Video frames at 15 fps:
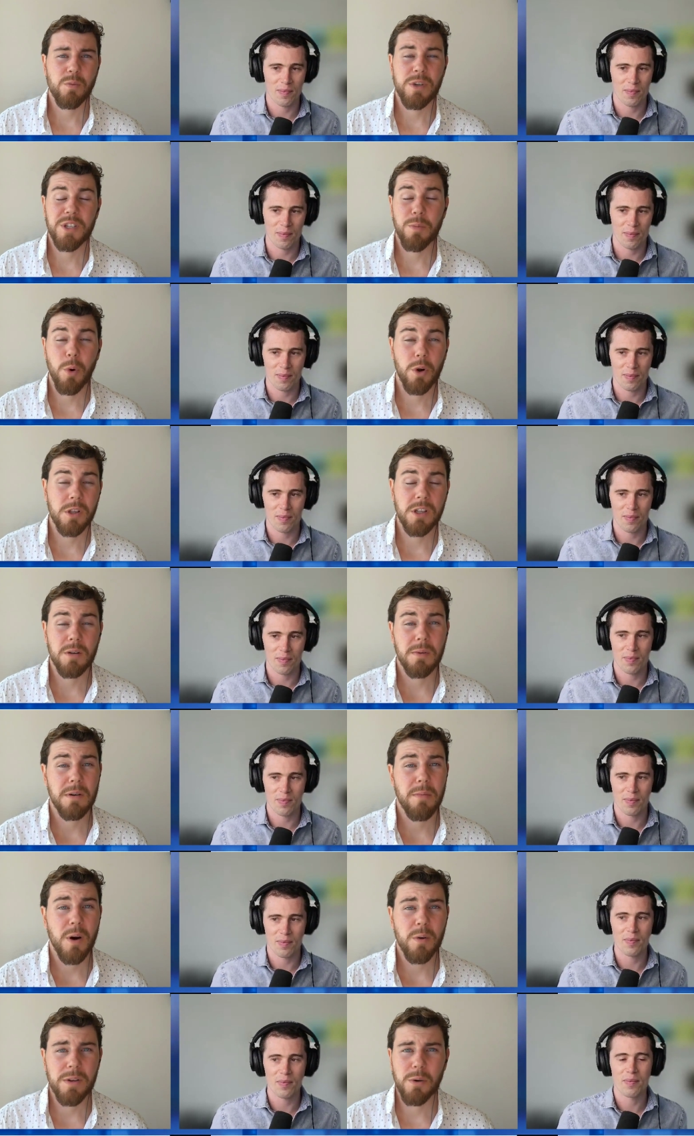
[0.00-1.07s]
Speaker 1: and we spoke a little
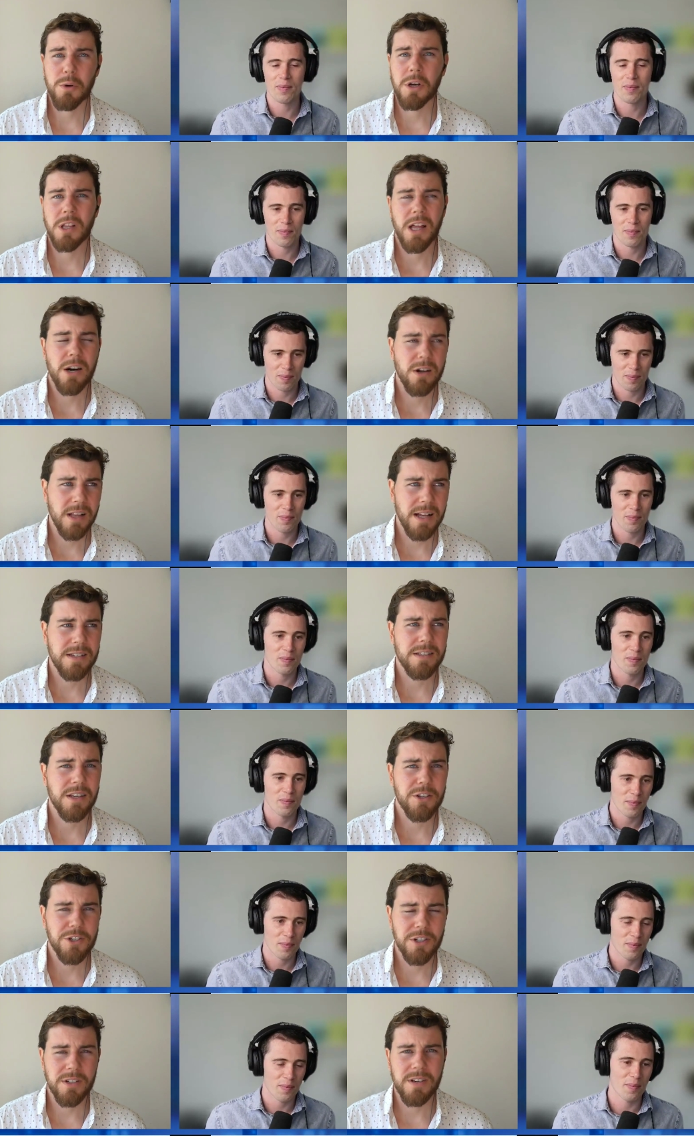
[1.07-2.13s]
bit about you know
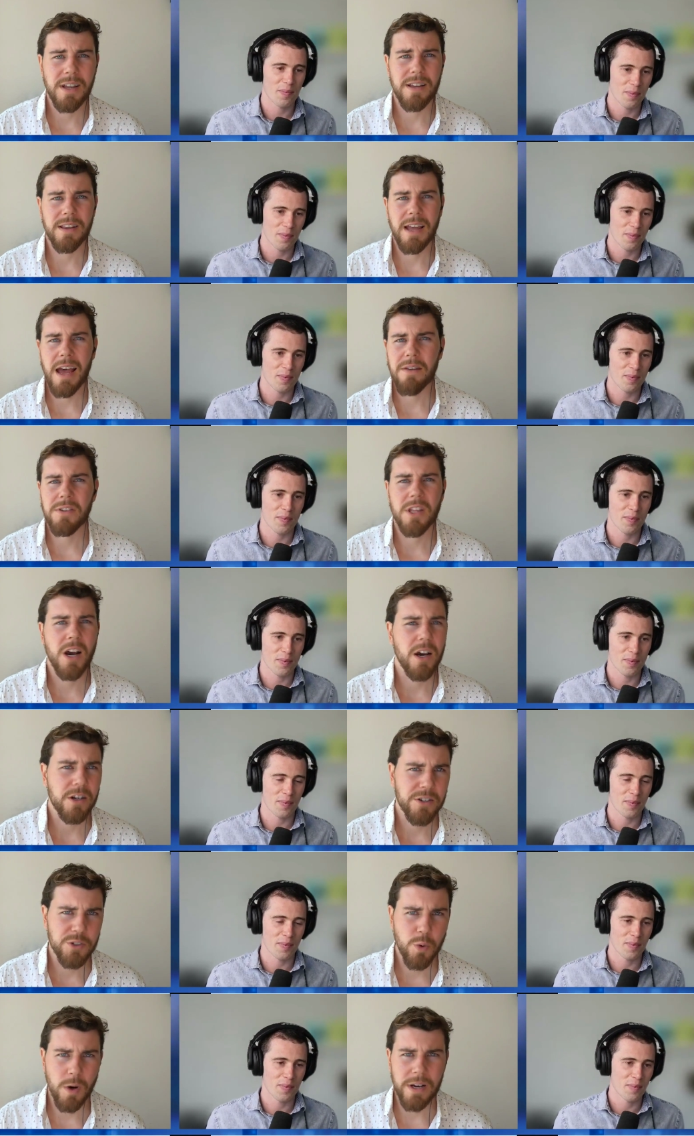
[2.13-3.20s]
collateralization and having the
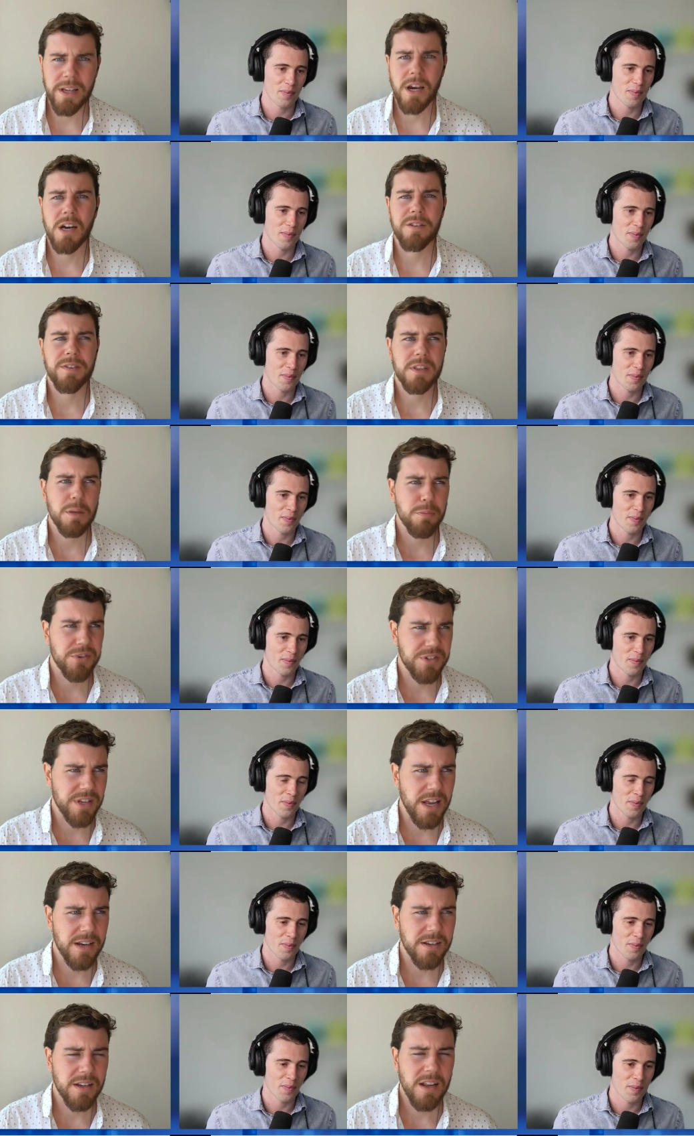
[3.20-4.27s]
120, 150
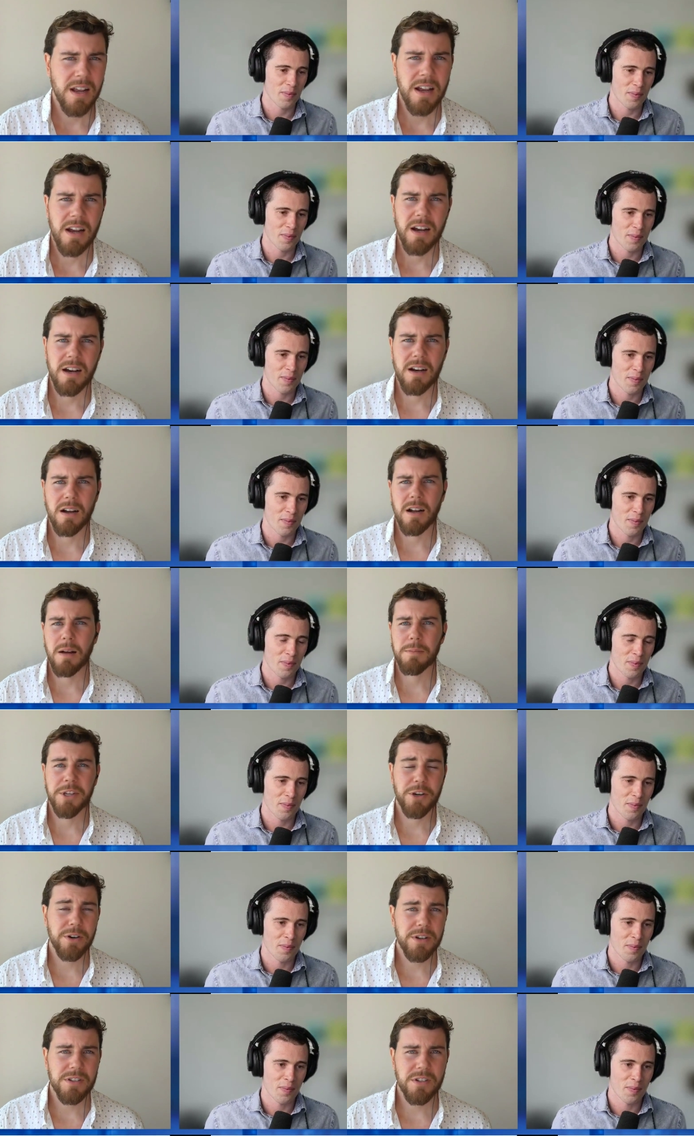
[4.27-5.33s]
percent. Uh,
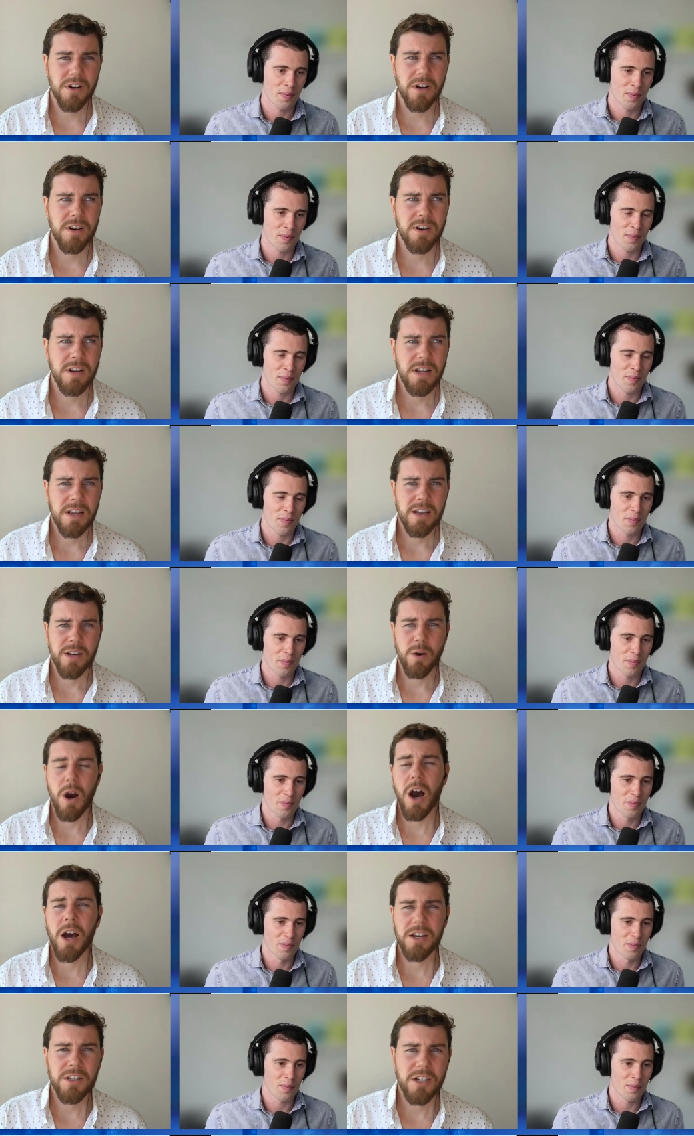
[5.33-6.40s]
I'm curious on
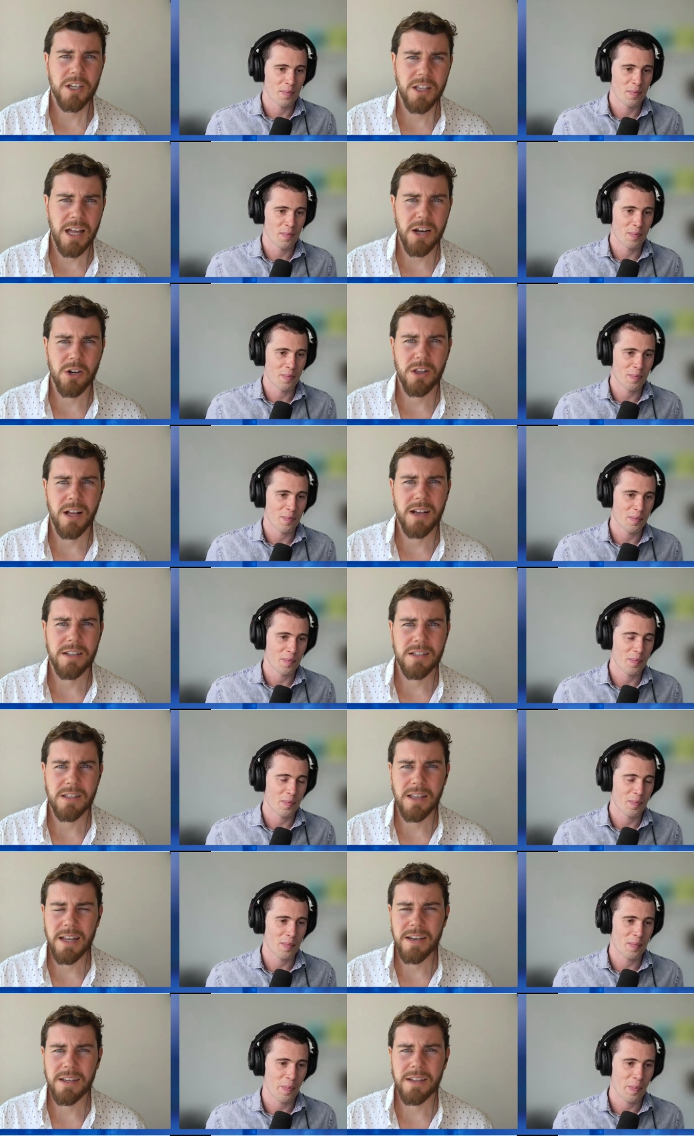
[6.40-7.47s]
you know
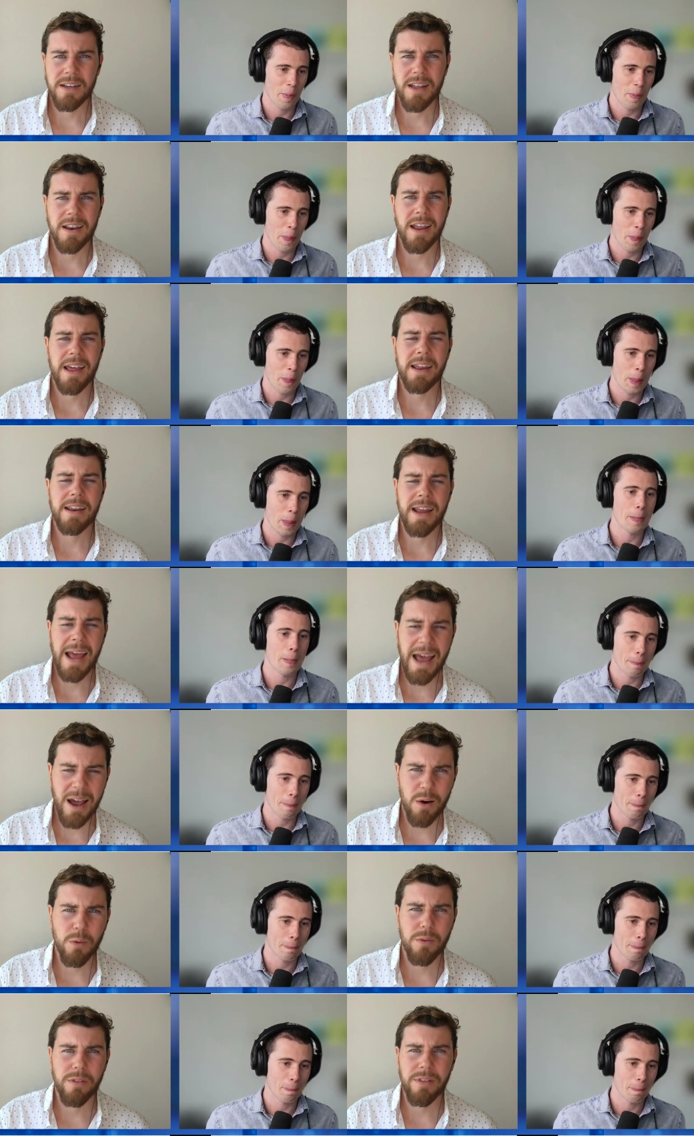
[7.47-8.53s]
uncollateralized lending and, and
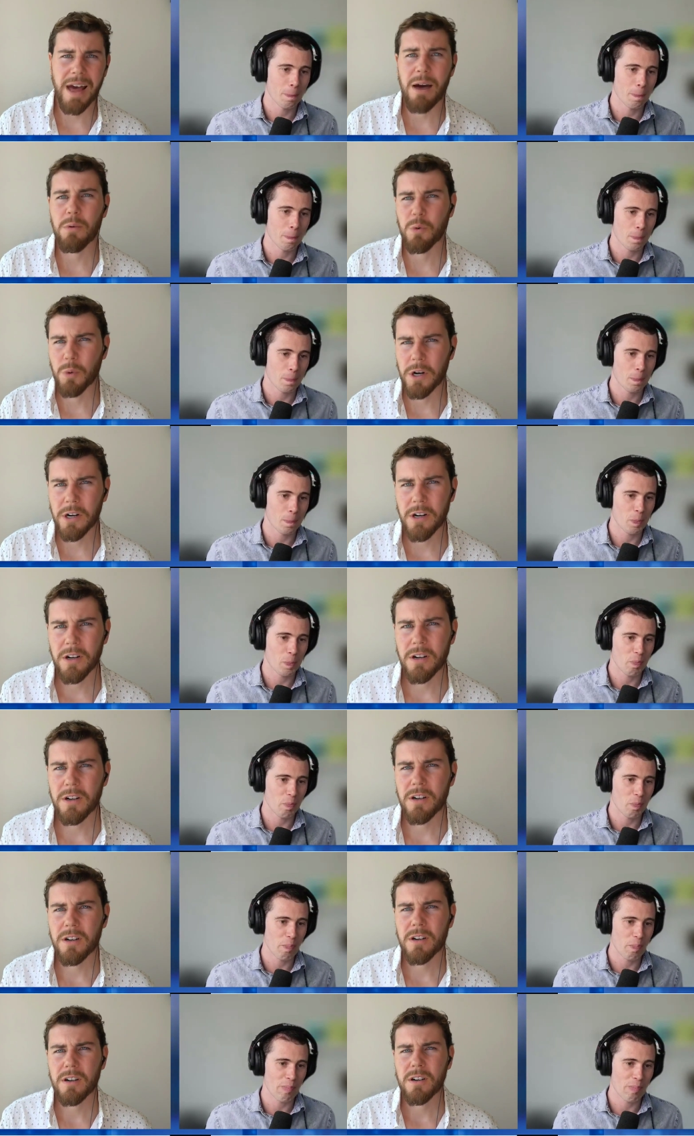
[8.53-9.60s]
how that would work.